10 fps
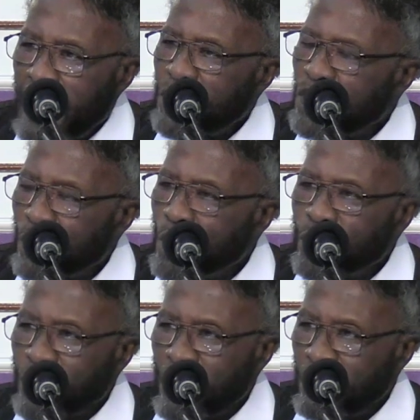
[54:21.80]
in
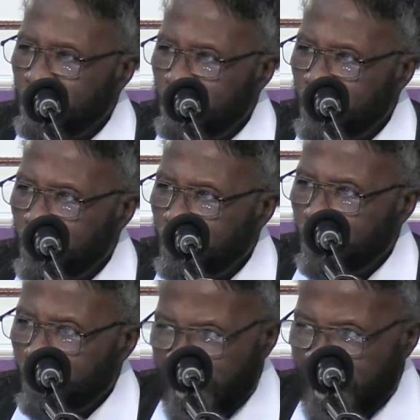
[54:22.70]
Jerusalem
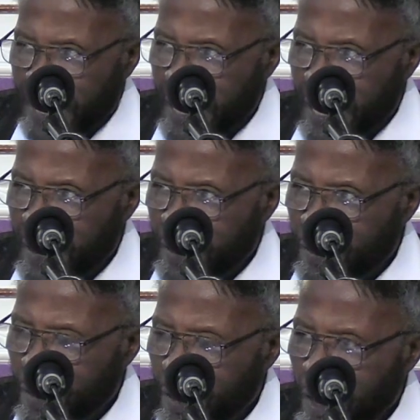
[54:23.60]
got
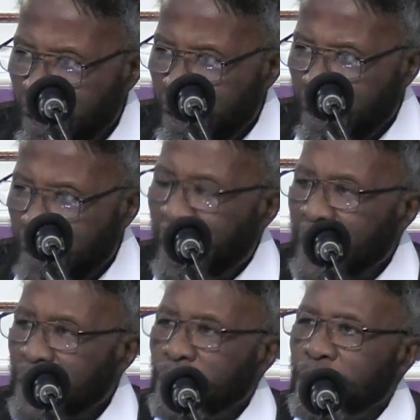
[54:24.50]
in,
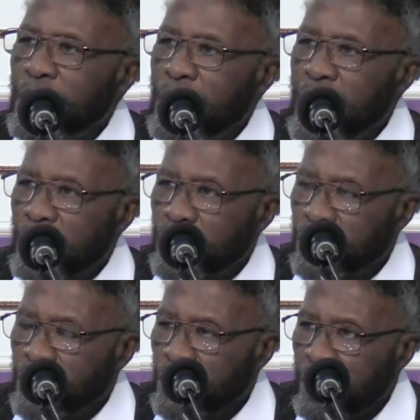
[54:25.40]
like
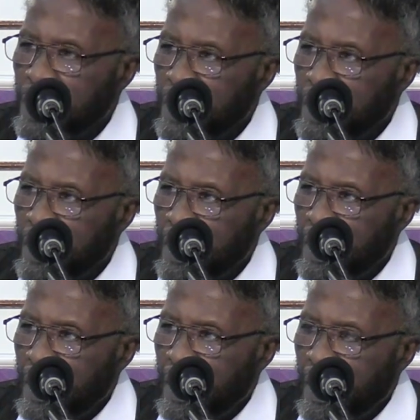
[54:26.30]
Cornelius
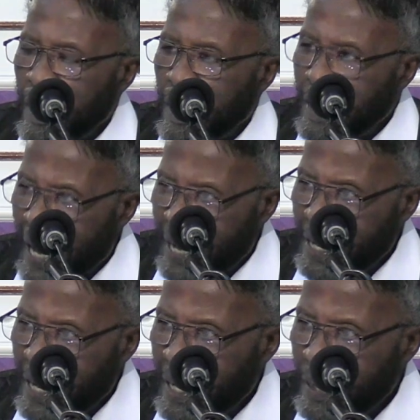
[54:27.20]

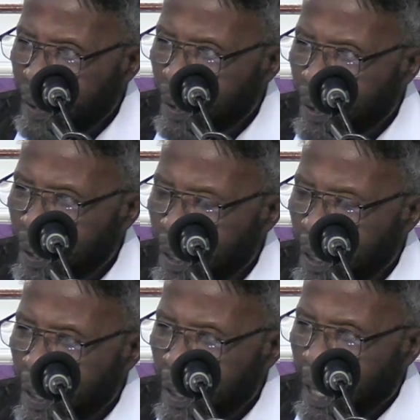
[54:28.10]
got in,
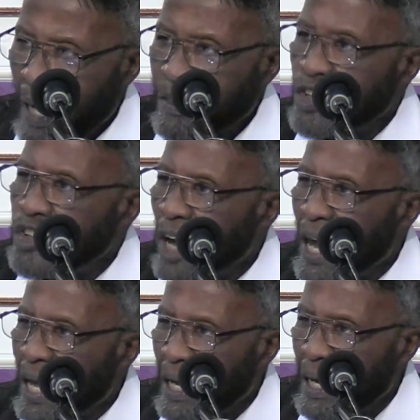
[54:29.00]
like the
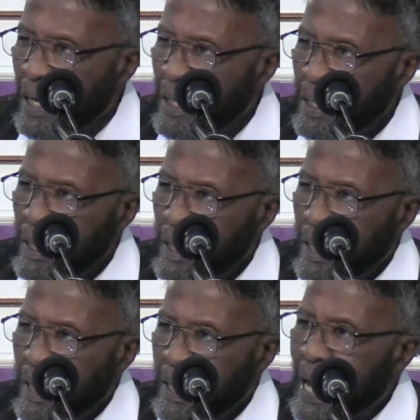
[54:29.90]
jailer
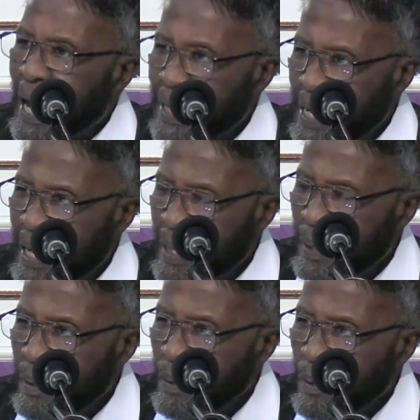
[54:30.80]
got
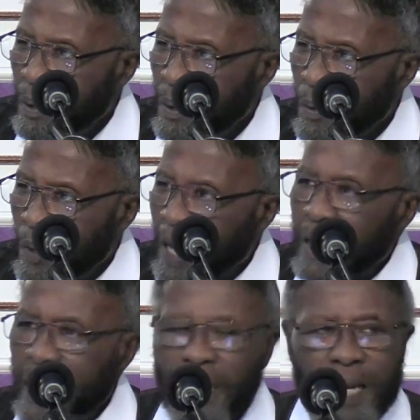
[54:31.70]
in,
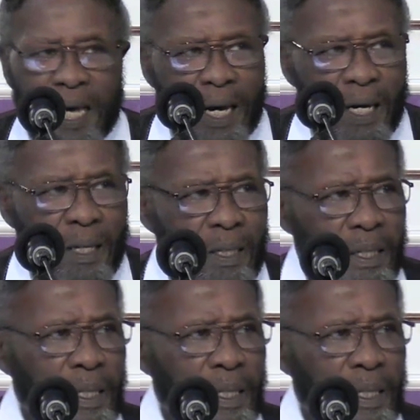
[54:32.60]
like Lydia